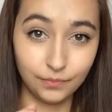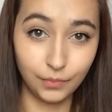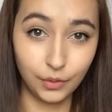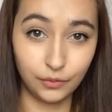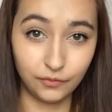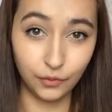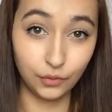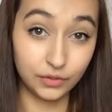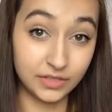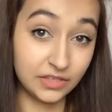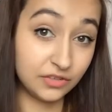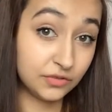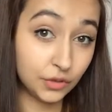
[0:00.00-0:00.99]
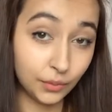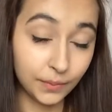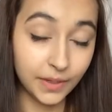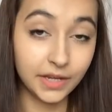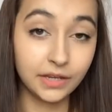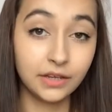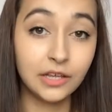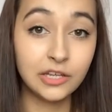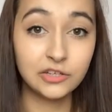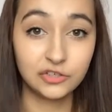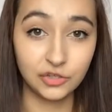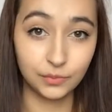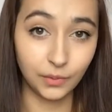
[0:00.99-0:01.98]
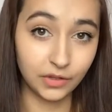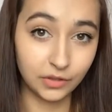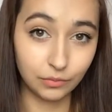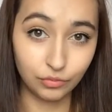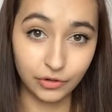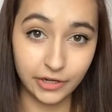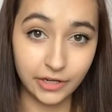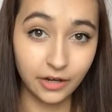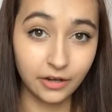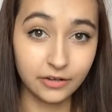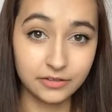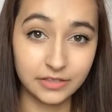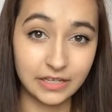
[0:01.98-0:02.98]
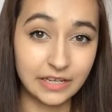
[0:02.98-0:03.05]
put force into chopping, just buy them pre-cut.